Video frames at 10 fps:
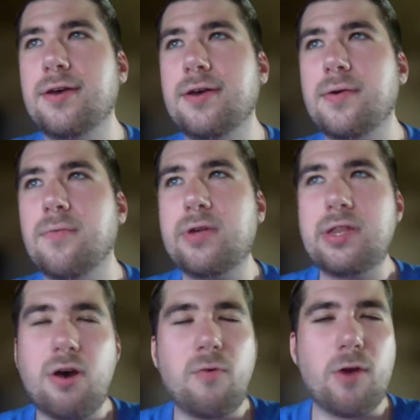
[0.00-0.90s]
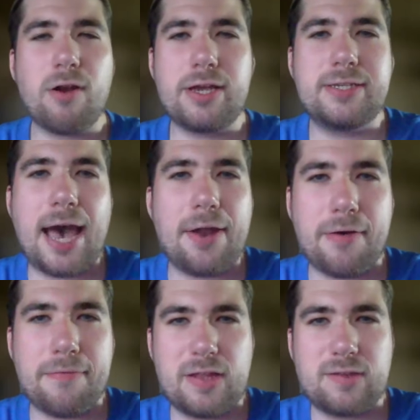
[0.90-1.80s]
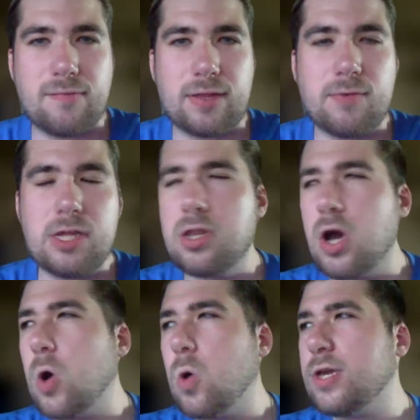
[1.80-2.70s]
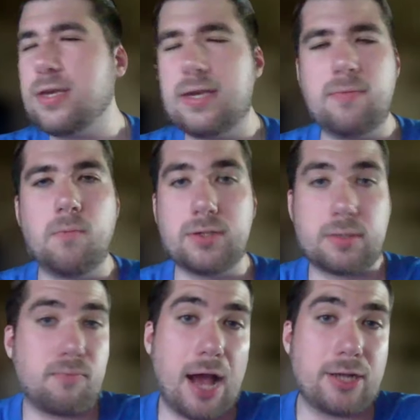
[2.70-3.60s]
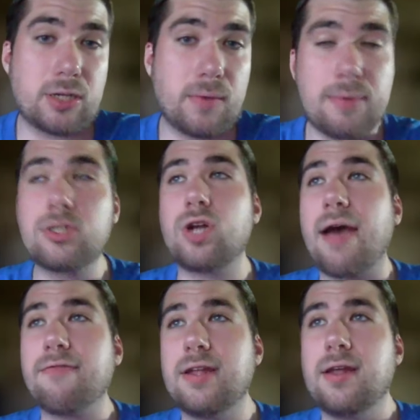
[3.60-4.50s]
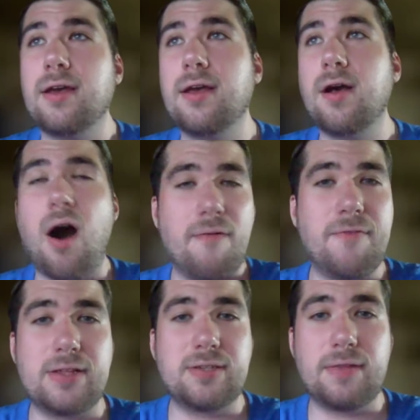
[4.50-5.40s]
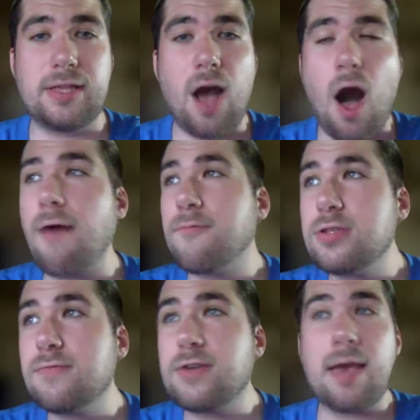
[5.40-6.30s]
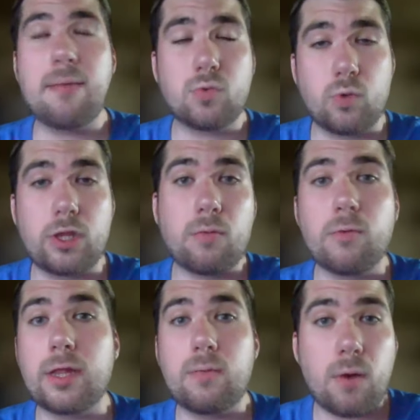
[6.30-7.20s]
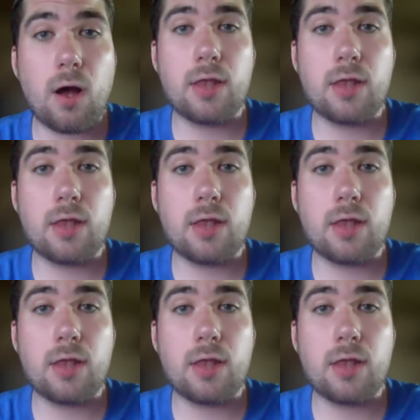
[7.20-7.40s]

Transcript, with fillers: we know where he's at offensively. We know he was a project when he was drafted offensively. The offensive game was really, really raw. The